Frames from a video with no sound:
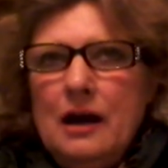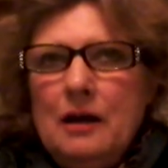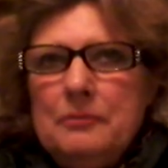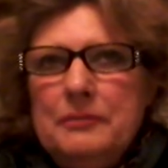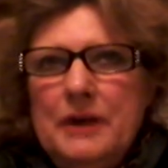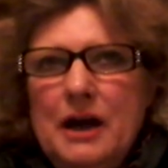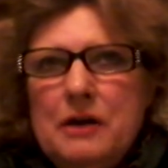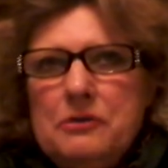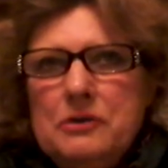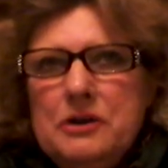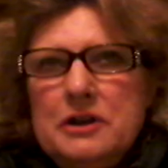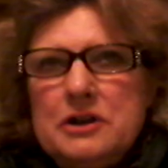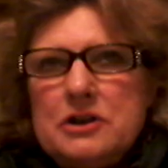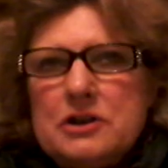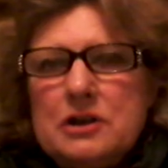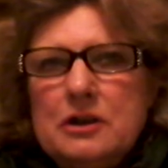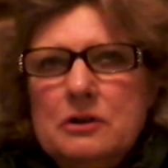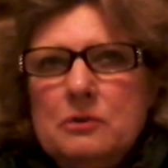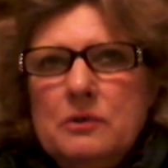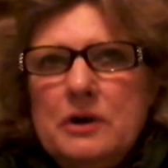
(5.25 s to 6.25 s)
Not really
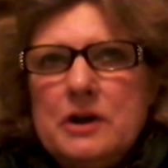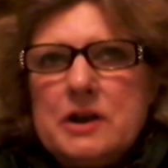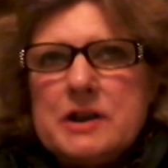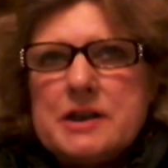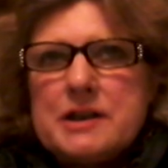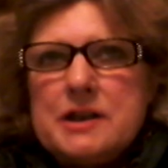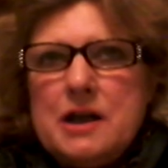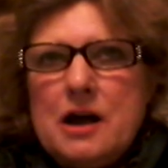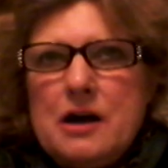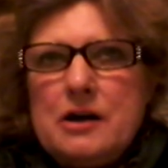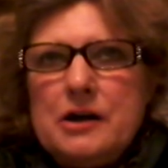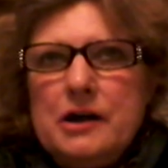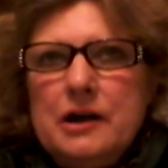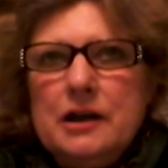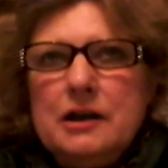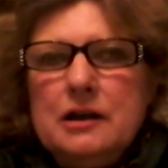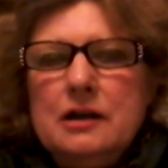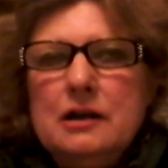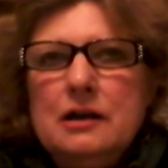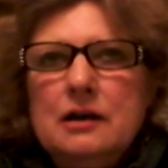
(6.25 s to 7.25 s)
sure where to start.
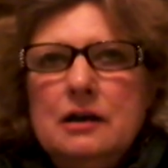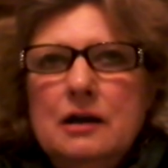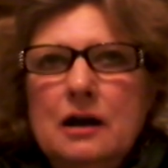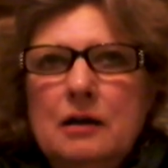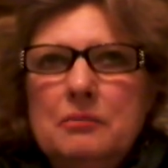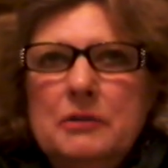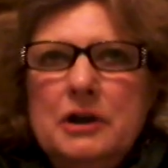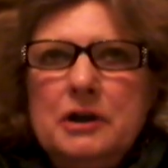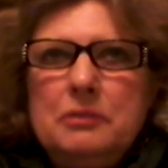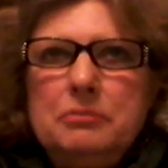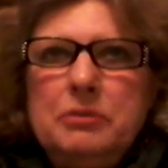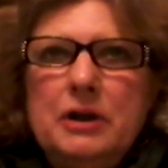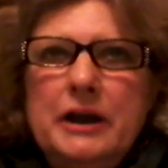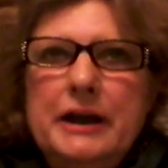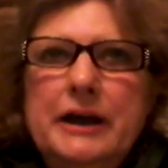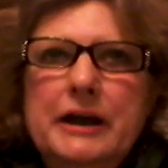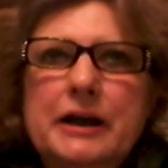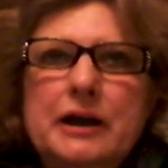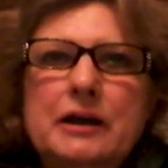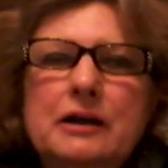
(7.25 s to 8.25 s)
I'm going to
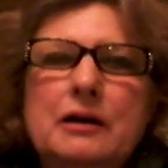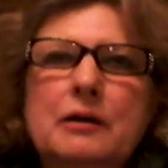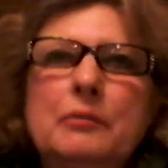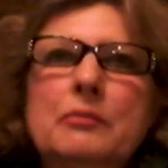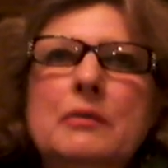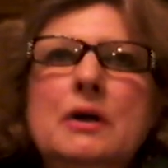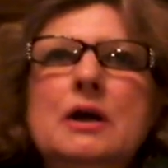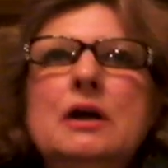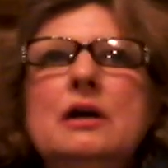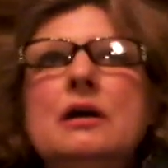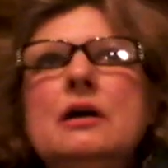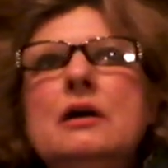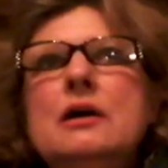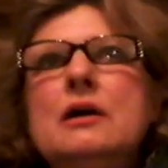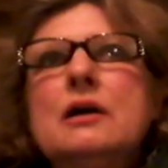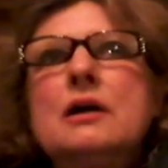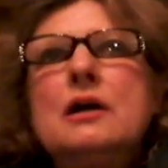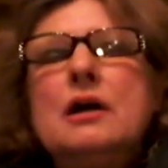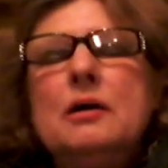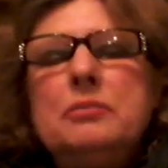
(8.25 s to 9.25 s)
play a
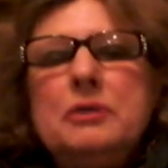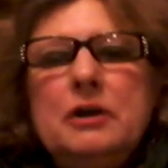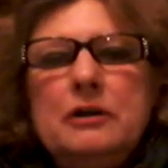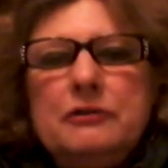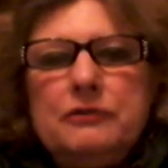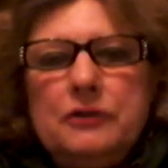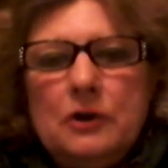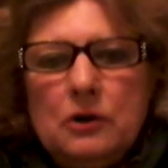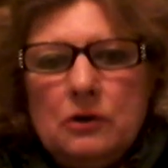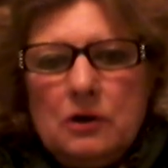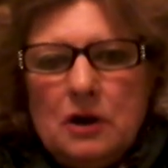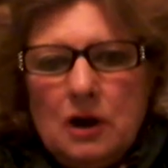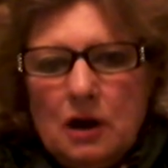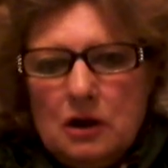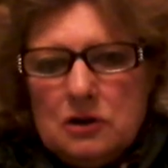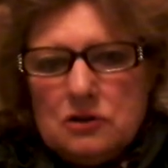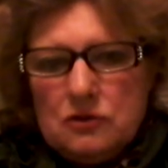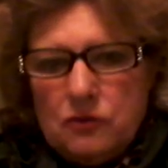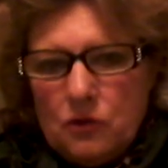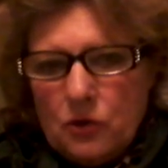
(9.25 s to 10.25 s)
couple of phone
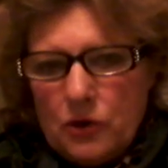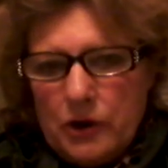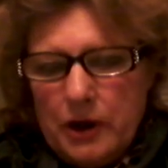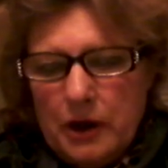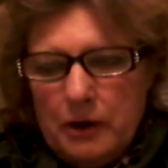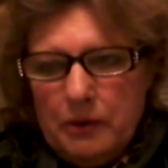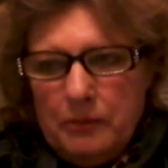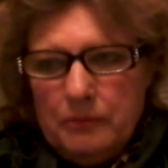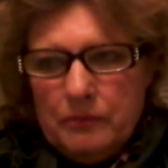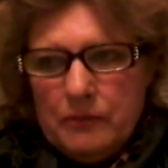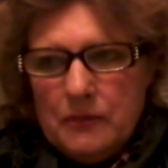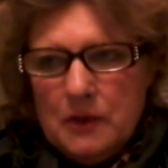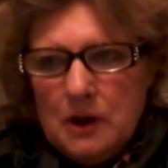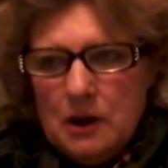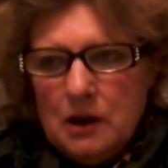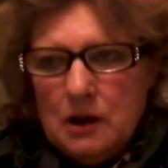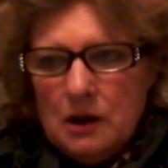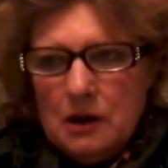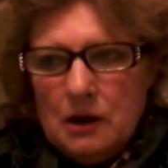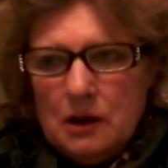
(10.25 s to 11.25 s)
calls for you.
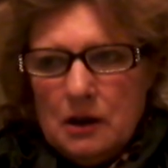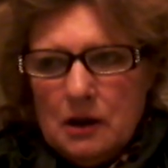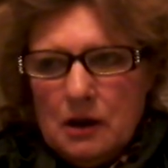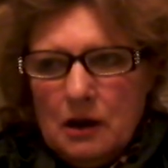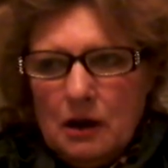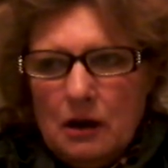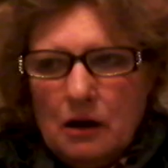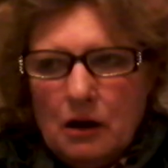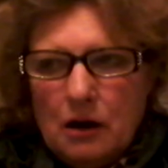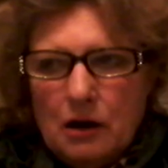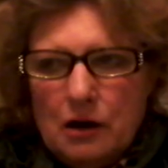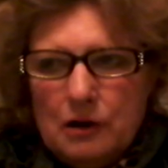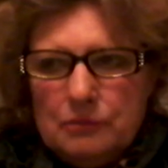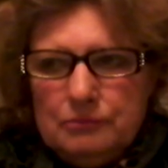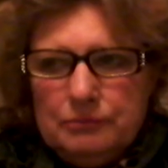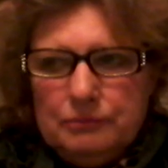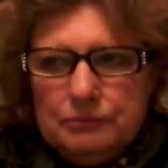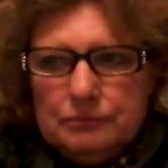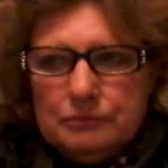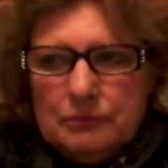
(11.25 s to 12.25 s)

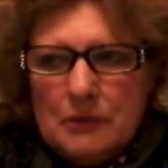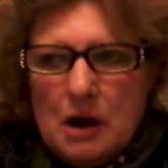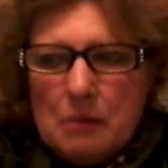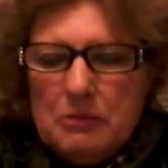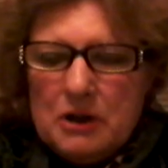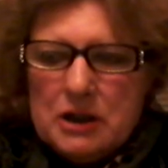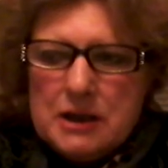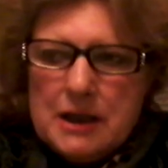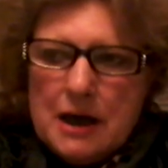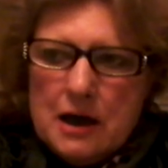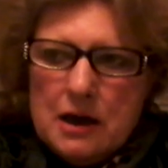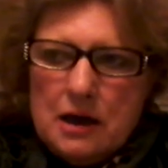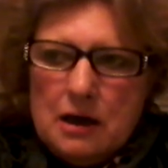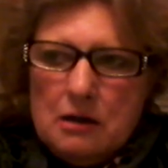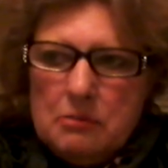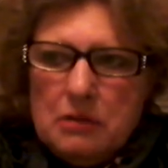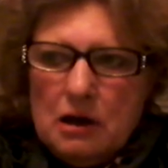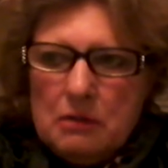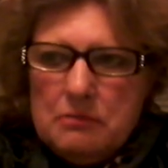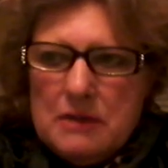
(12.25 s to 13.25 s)
I'm going to tell you
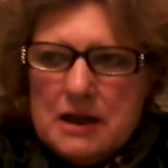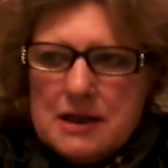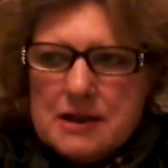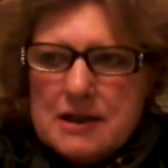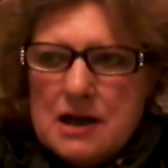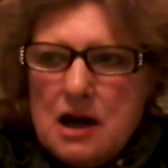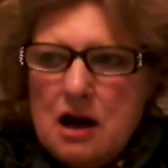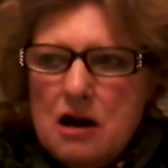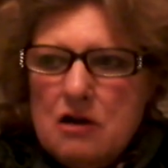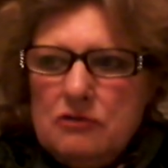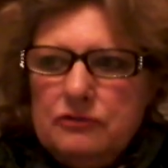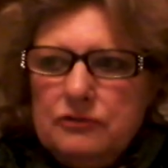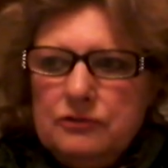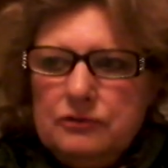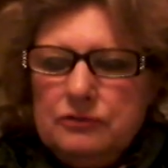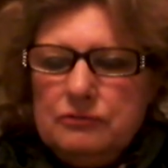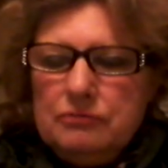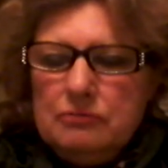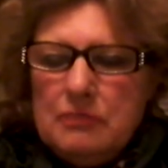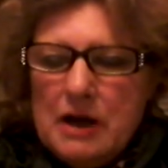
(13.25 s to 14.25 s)
about
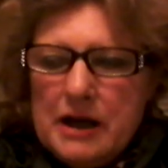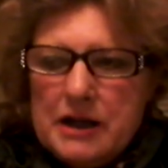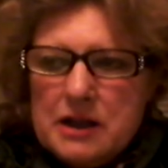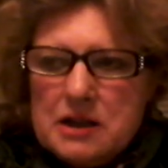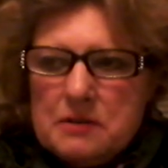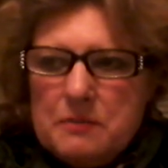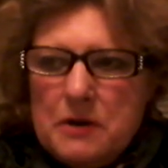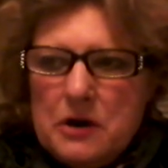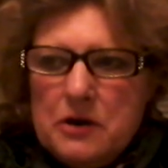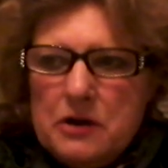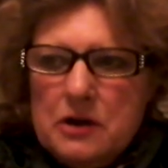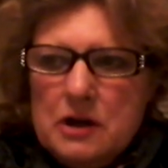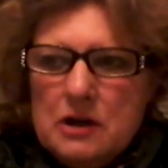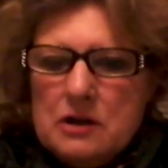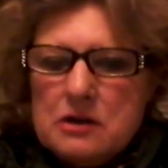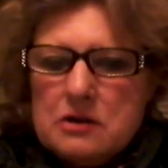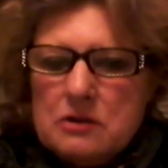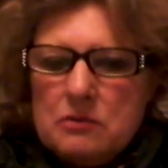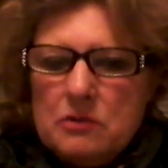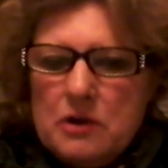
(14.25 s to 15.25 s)
myself, my
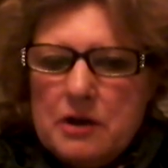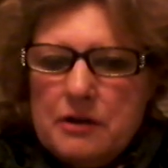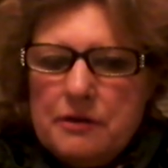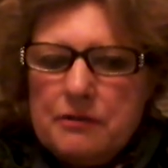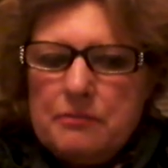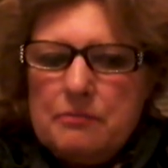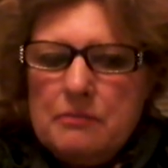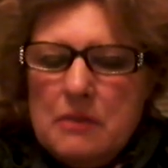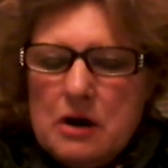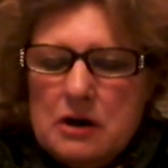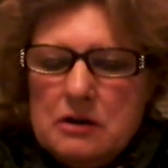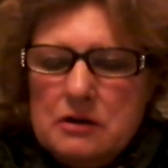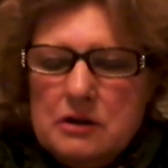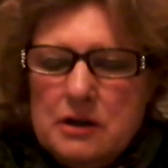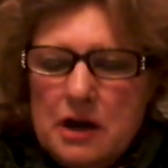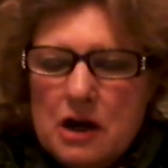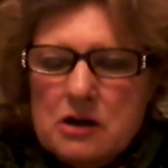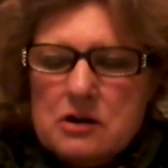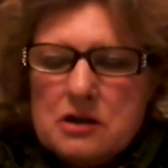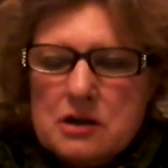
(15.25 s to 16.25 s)
experience with
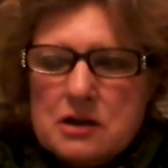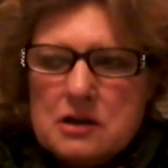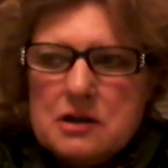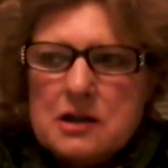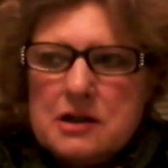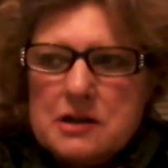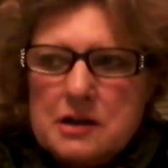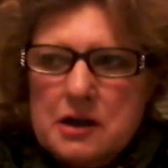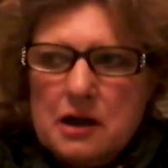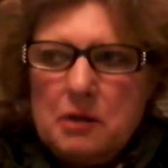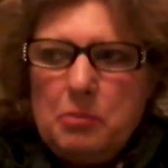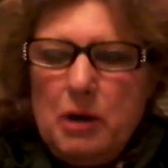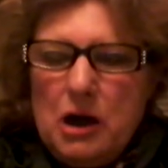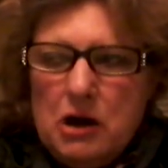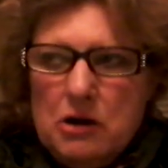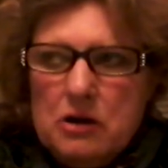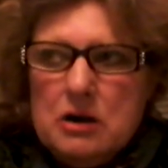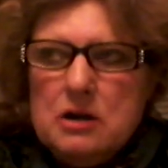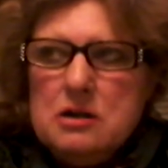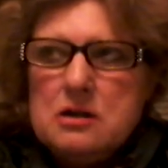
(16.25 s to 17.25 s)
narcissistic
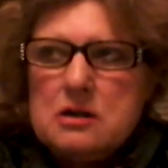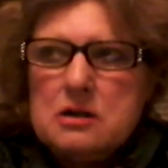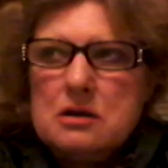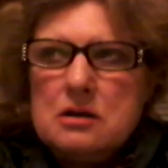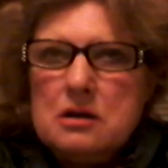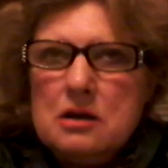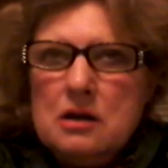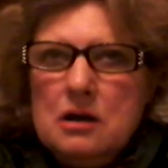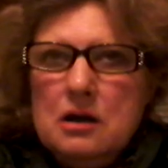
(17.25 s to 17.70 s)
parents.